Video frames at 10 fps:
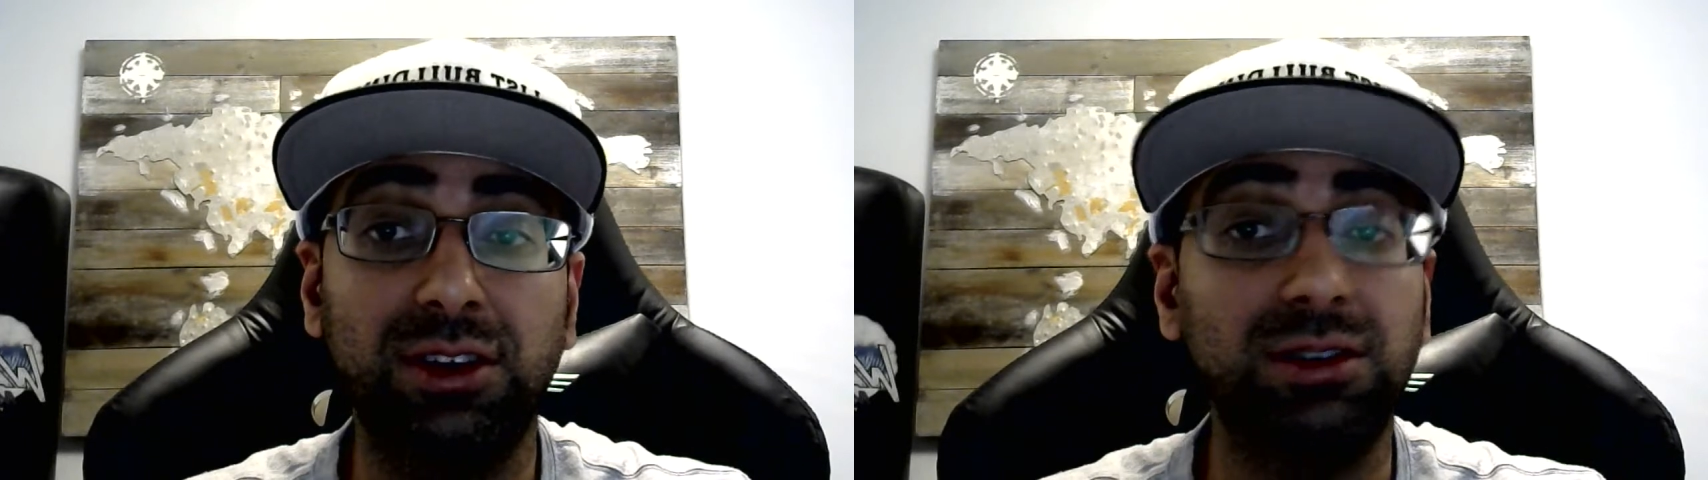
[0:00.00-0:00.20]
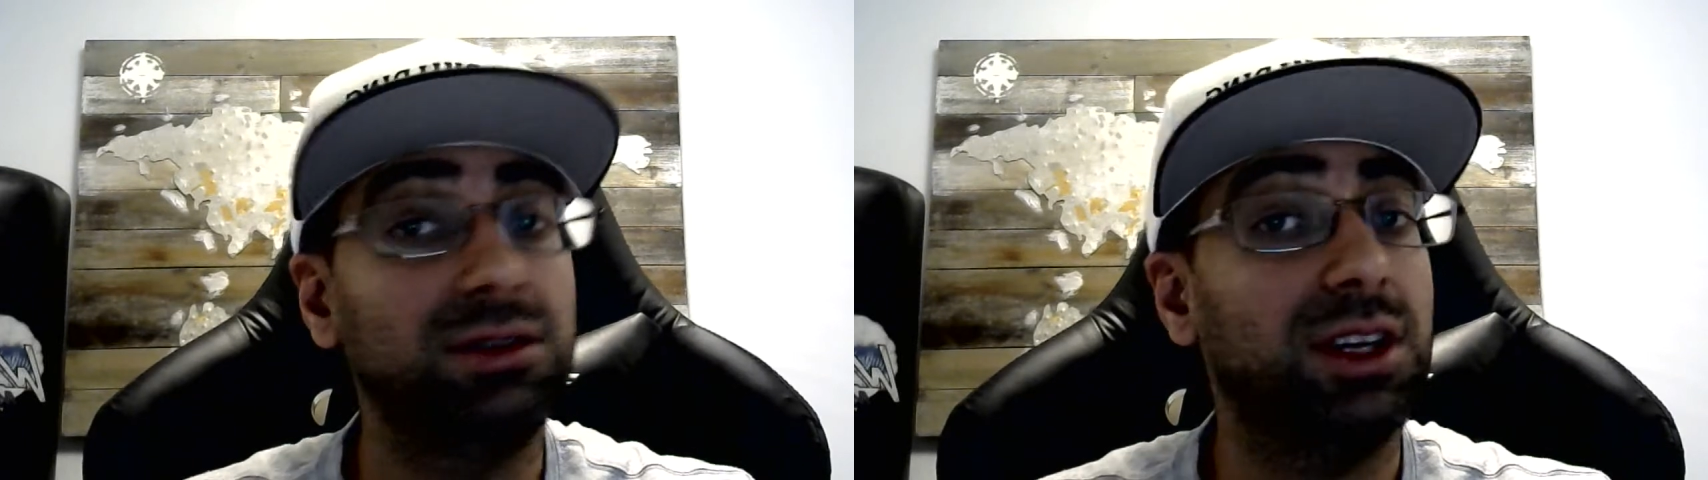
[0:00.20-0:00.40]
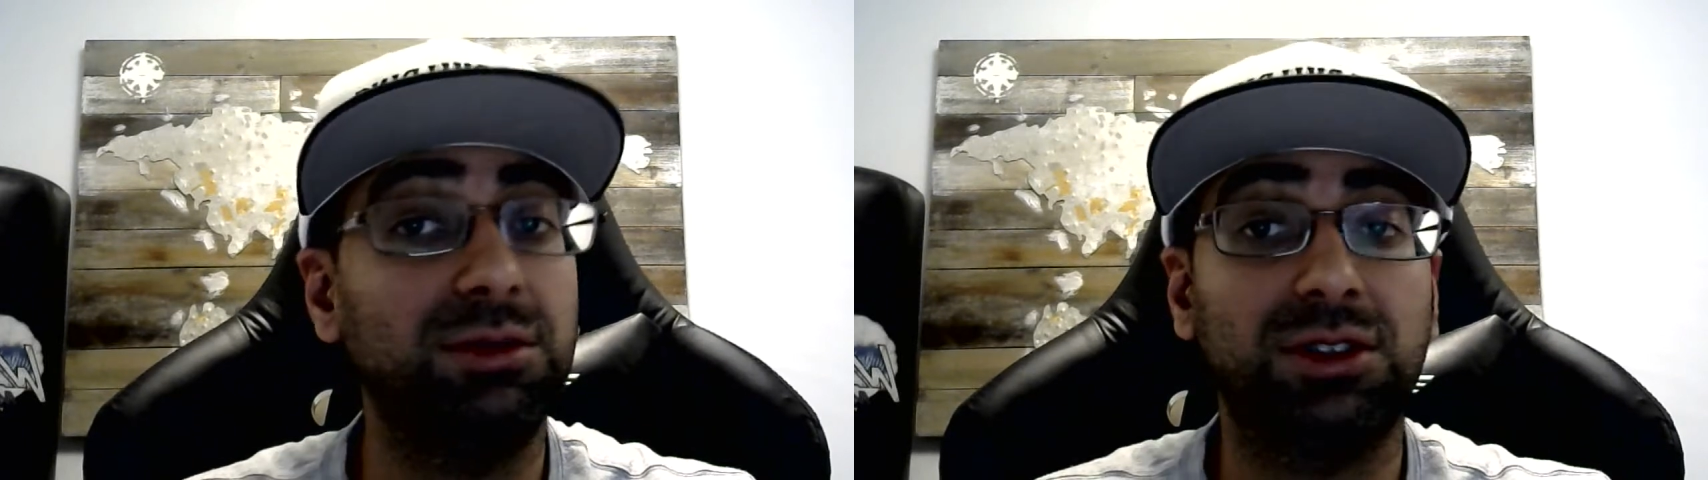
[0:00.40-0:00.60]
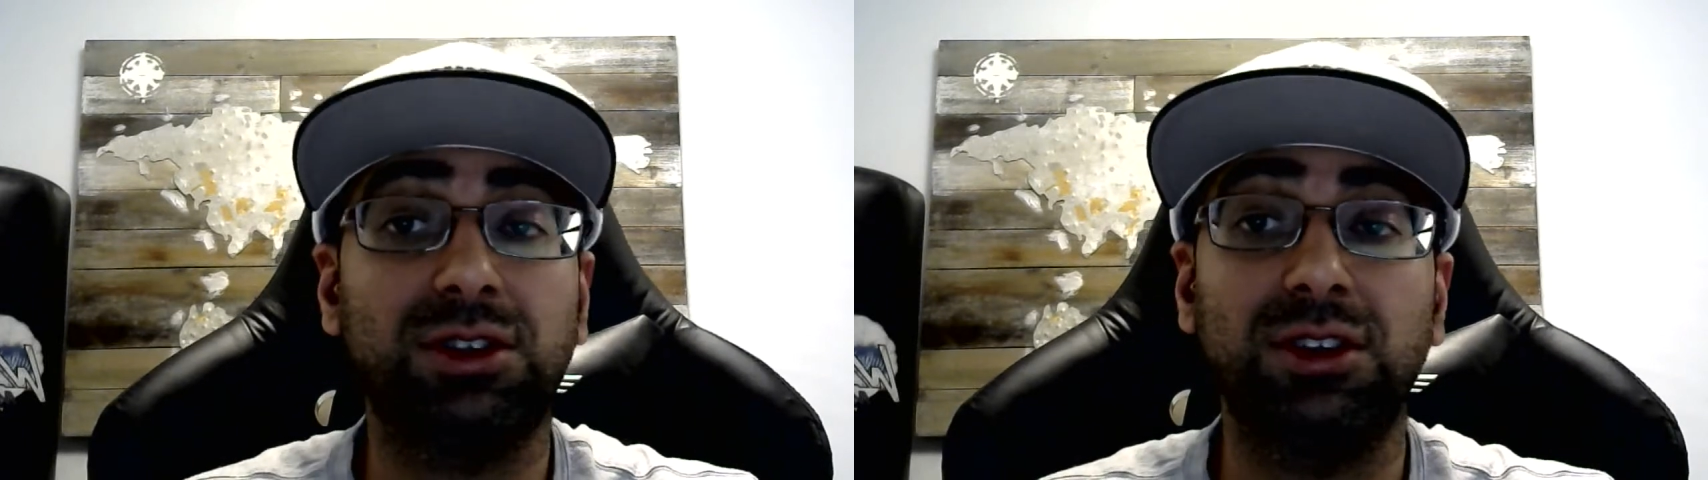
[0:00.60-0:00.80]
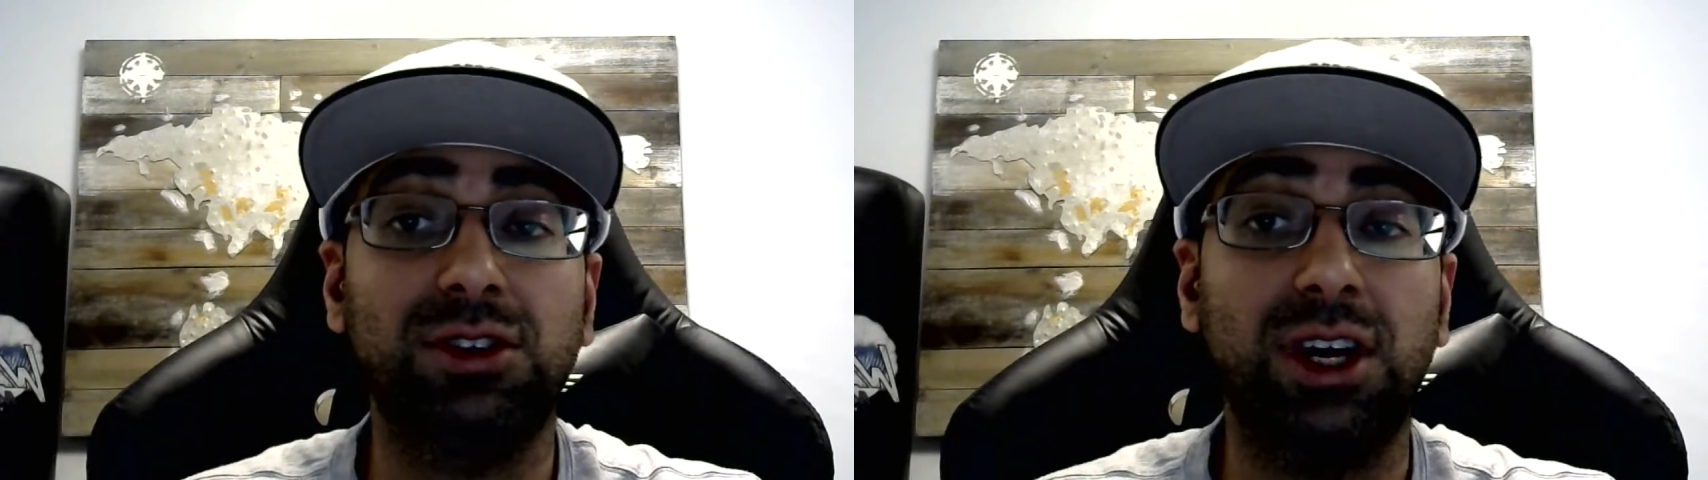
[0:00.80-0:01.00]
though, that I'm
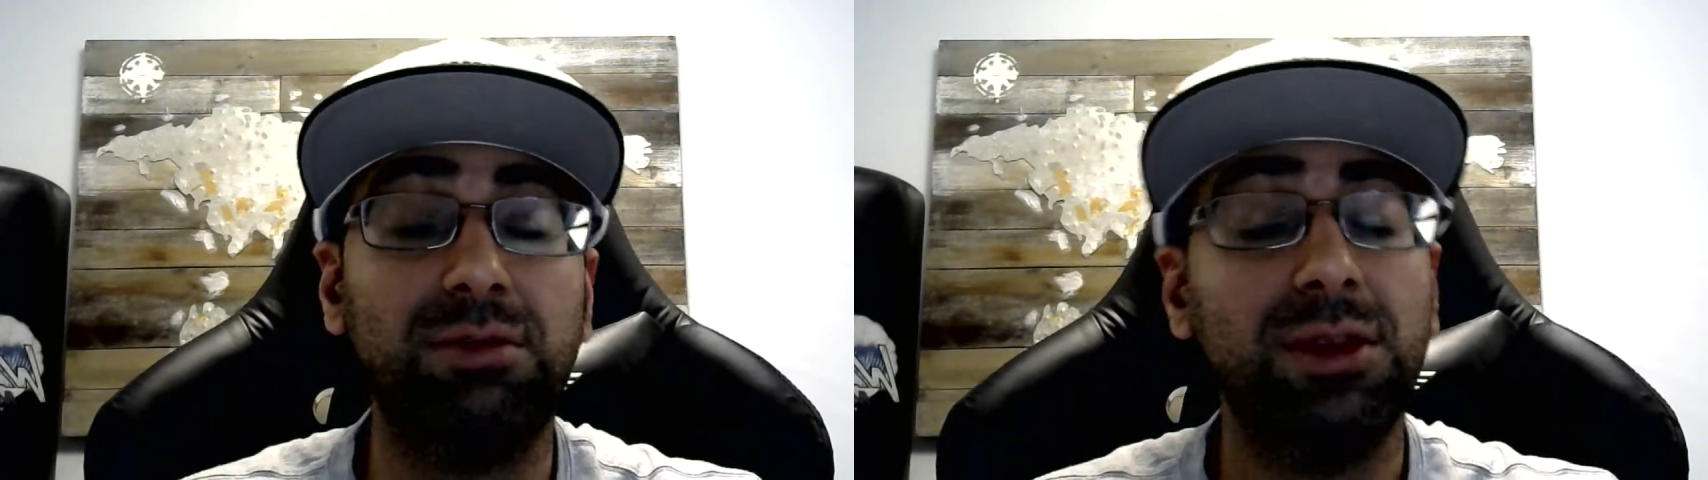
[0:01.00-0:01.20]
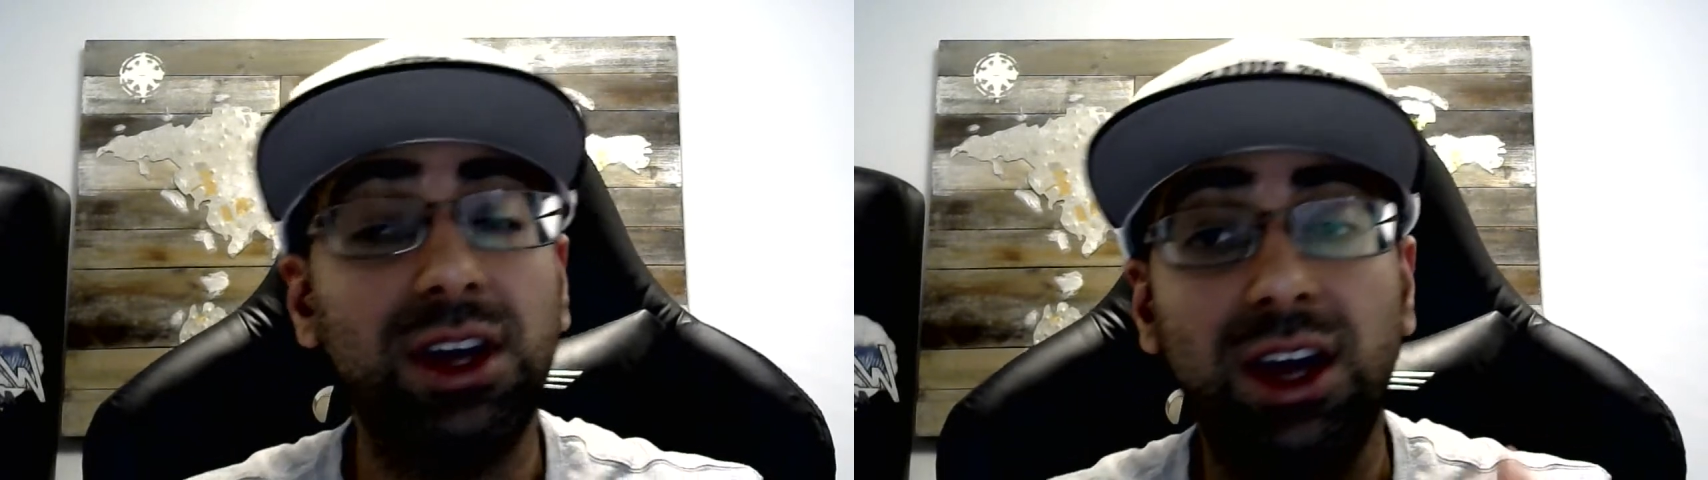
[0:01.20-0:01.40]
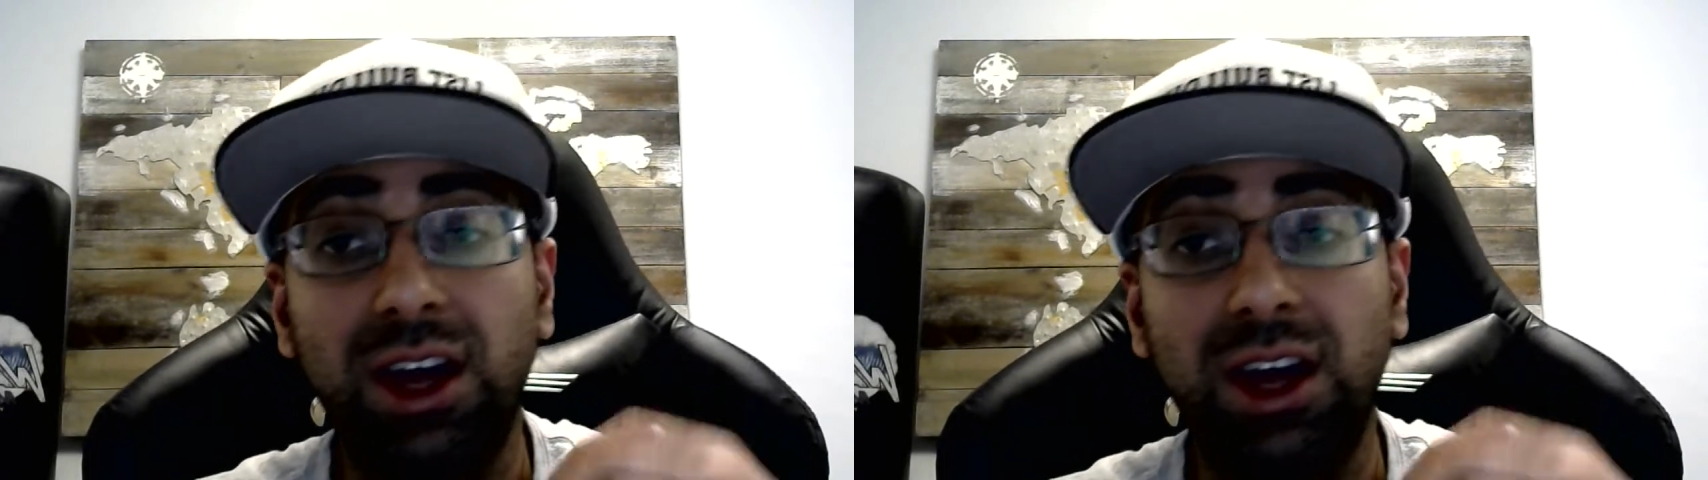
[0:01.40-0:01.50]
just going to drop.